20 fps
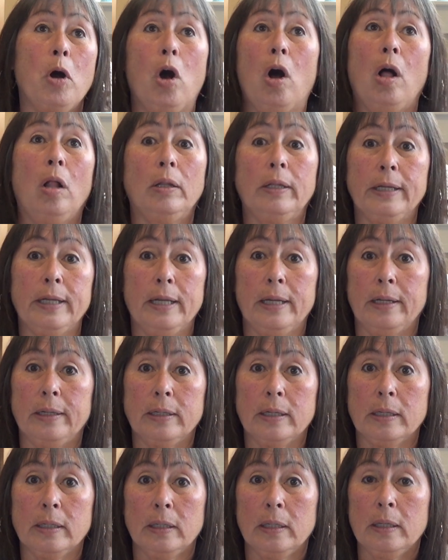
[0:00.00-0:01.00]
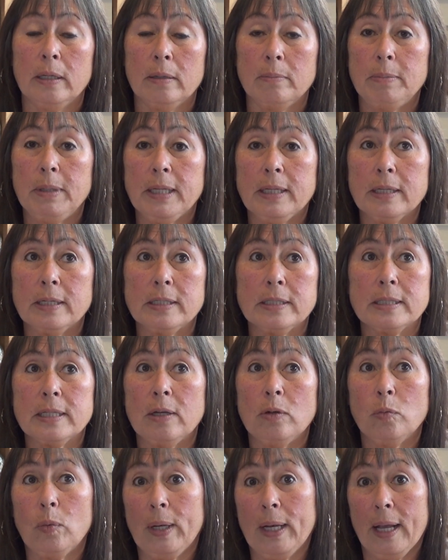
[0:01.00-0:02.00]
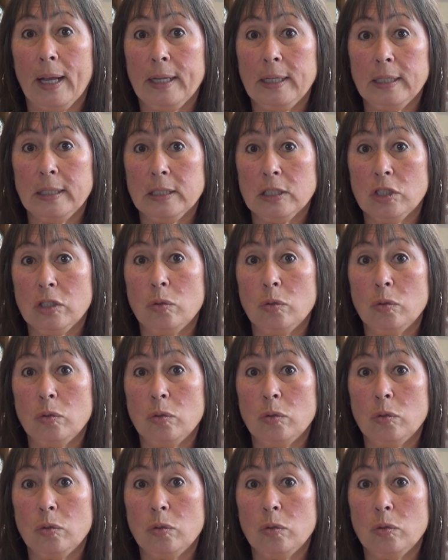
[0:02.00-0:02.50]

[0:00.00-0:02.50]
all in, because when I